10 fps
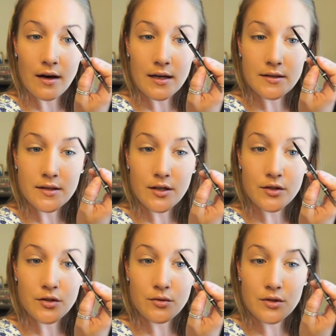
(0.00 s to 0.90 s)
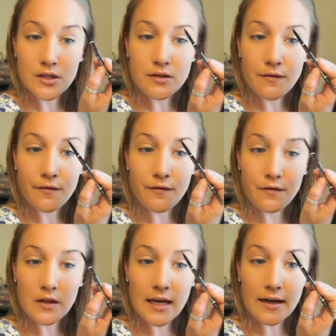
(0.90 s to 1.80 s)
I start to just
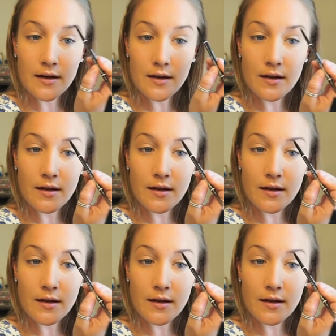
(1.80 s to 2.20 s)
flick.